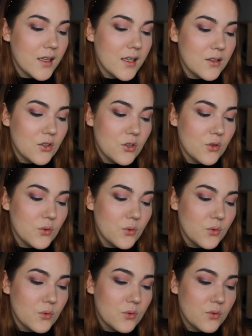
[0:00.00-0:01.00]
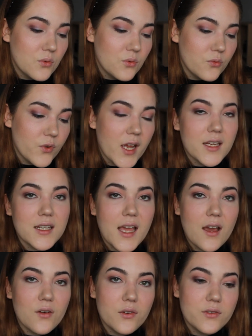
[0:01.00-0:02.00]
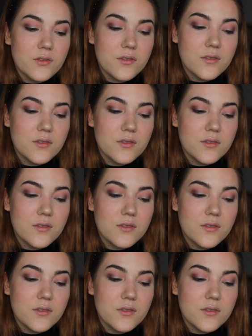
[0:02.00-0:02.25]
can do right now.